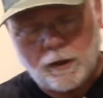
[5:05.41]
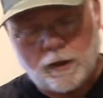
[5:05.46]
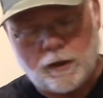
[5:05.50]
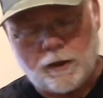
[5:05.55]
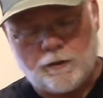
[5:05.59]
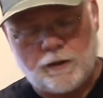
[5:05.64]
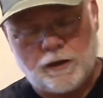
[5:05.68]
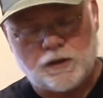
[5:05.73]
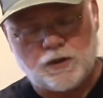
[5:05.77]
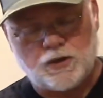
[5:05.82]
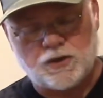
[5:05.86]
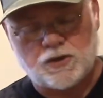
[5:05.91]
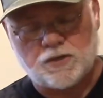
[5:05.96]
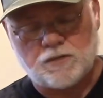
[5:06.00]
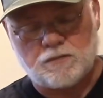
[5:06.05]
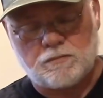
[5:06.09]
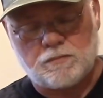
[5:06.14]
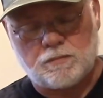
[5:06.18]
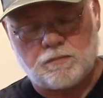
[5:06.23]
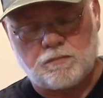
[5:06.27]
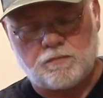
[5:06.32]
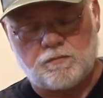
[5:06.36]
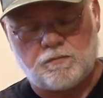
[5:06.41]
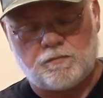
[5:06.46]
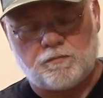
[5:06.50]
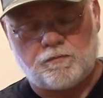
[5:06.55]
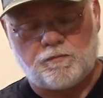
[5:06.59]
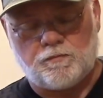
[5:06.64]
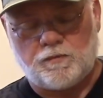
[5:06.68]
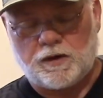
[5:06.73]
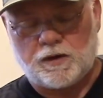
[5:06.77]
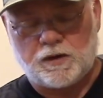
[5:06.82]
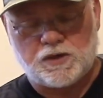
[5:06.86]
And then just
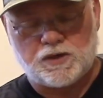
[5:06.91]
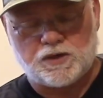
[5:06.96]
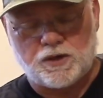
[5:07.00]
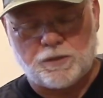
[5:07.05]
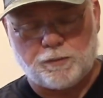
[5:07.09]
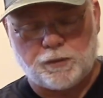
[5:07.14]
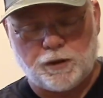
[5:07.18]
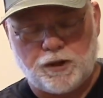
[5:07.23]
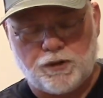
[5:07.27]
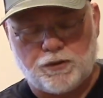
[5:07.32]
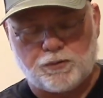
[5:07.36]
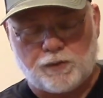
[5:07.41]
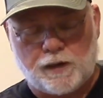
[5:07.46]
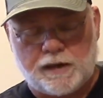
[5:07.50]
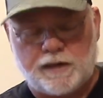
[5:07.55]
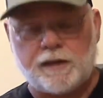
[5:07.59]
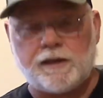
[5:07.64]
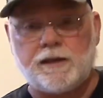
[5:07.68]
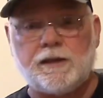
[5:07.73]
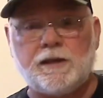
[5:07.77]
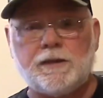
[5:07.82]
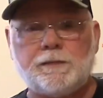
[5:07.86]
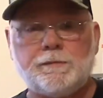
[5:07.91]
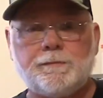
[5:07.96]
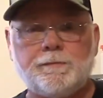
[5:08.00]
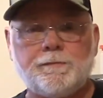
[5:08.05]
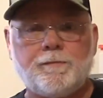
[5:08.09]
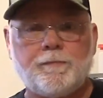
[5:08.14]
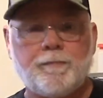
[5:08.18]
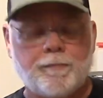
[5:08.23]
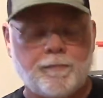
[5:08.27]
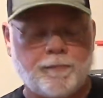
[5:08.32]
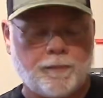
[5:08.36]
very simply thread it in
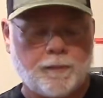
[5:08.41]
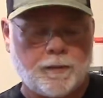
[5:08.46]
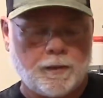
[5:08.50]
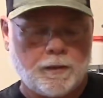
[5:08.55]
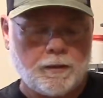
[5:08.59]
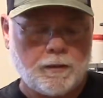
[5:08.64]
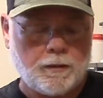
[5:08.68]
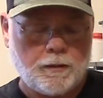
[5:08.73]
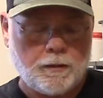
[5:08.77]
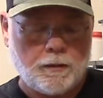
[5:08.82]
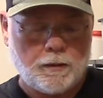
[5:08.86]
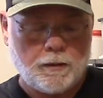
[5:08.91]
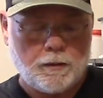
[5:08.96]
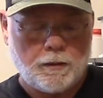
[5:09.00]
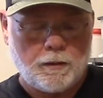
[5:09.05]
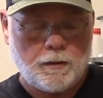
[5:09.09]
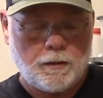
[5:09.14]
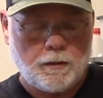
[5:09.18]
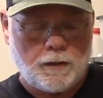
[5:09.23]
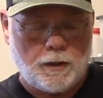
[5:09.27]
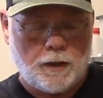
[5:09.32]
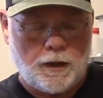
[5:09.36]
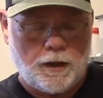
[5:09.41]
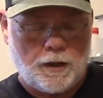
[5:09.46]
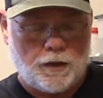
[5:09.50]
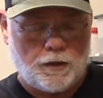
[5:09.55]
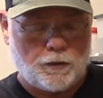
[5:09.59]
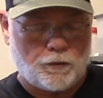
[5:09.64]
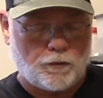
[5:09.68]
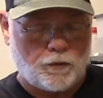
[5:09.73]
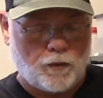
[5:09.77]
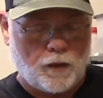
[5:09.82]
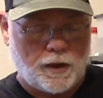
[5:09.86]

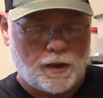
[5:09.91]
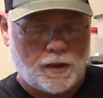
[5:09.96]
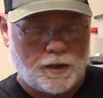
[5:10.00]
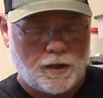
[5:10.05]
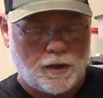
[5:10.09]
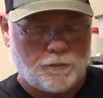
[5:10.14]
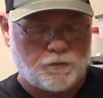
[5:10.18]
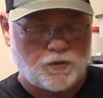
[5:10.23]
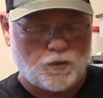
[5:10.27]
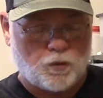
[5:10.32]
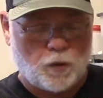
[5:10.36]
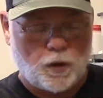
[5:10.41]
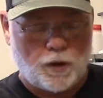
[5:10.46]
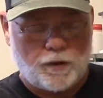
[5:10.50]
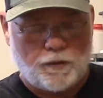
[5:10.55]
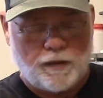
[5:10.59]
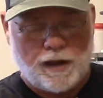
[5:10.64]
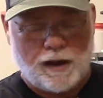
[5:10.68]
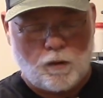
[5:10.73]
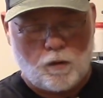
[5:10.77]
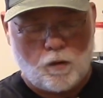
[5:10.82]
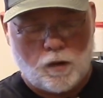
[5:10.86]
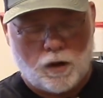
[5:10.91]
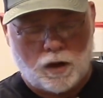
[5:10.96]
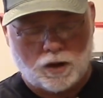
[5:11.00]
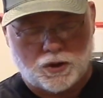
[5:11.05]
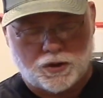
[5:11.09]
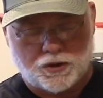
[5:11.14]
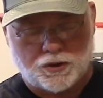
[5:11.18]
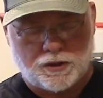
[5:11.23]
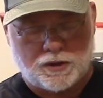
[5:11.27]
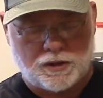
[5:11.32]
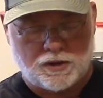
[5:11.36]
and run it up to where that
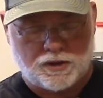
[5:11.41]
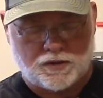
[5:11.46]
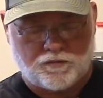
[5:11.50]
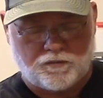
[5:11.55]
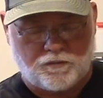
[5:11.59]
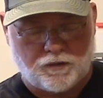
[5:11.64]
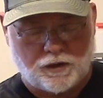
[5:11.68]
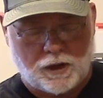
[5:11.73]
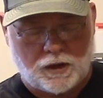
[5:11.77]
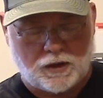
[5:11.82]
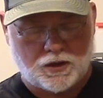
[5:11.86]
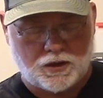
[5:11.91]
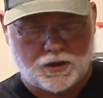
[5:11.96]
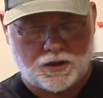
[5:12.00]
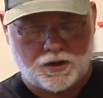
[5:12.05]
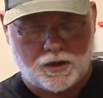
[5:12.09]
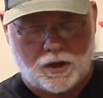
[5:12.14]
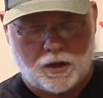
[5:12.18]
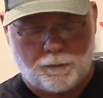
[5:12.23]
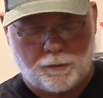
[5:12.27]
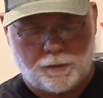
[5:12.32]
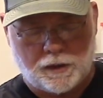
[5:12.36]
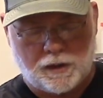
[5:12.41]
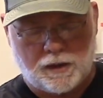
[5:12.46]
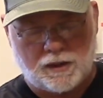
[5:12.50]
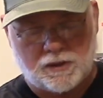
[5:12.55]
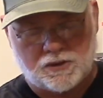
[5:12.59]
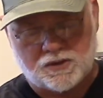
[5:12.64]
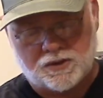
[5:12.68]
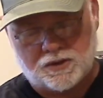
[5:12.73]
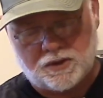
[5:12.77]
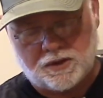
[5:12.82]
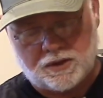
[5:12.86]
washer is flush up
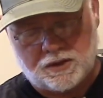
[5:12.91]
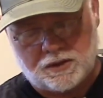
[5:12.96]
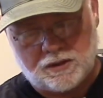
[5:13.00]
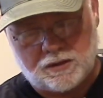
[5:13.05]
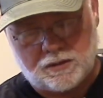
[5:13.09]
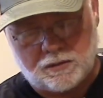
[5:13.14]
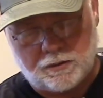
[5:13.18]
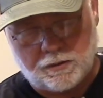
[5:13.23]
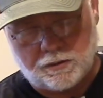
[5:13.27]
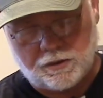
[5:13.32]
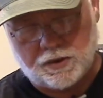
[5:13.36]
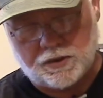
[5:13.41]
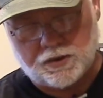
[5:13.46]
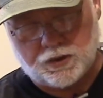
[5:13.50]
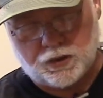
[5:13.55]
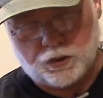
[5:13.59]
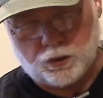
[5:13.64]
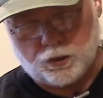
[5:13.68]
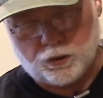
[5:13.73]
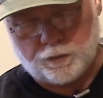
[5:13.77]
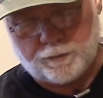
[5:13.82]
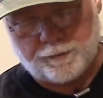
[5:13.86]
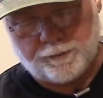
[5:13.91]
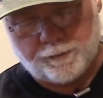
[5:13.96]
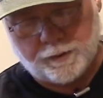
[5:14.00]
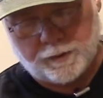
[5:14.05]
against the tube.